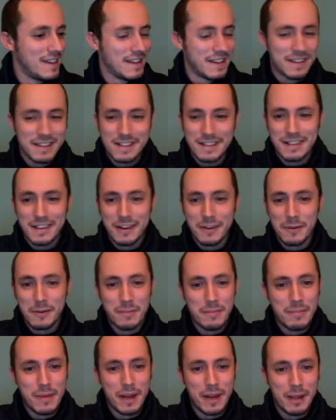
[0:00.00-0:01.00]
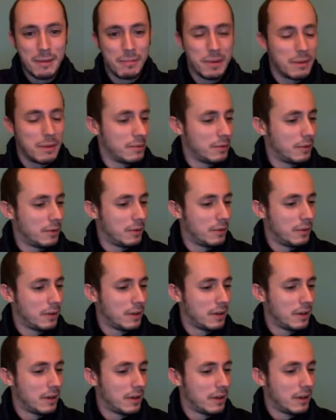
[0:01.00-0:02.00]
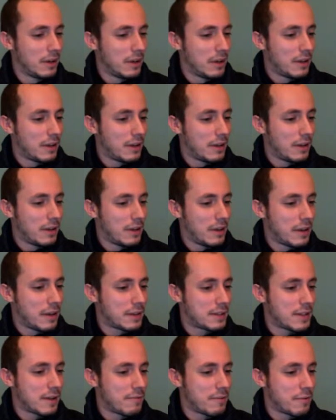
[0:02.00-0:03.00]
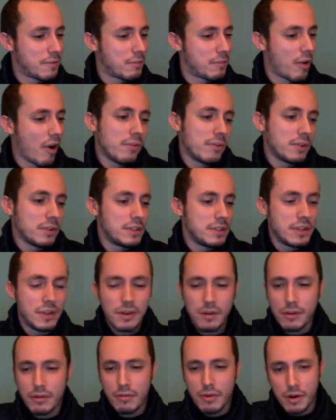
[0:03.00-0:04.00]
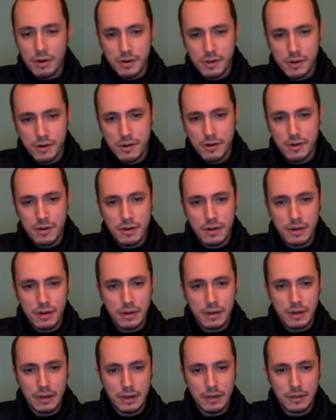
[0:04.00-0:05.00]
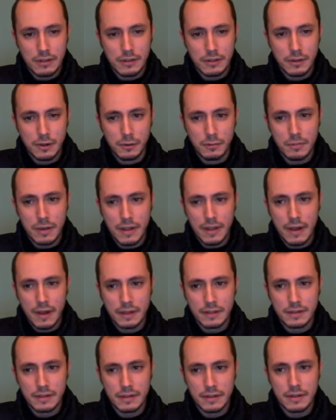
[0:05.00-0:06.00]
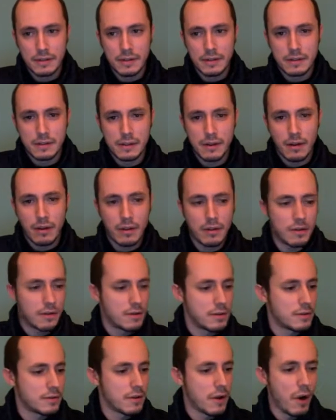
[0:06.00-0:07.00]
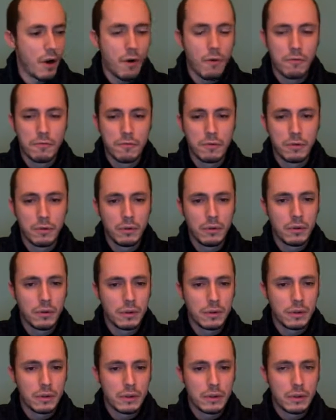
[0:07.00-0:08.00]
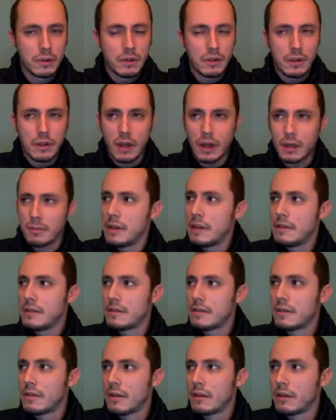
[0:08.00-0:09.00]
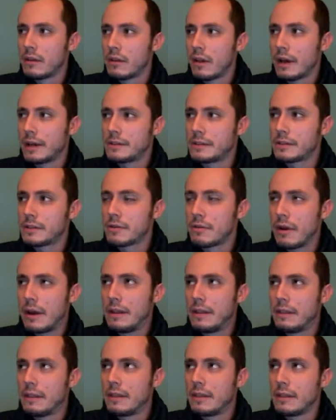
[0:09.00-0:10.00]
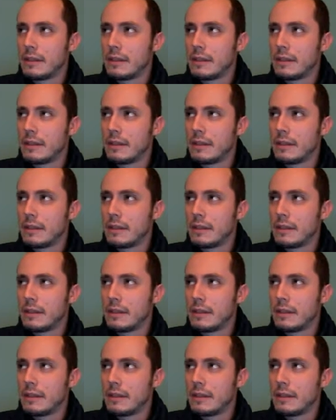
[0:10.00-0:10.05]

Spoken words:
So many people, except for probably Duke Crusher, told me that this color is awful. I mean, the light green.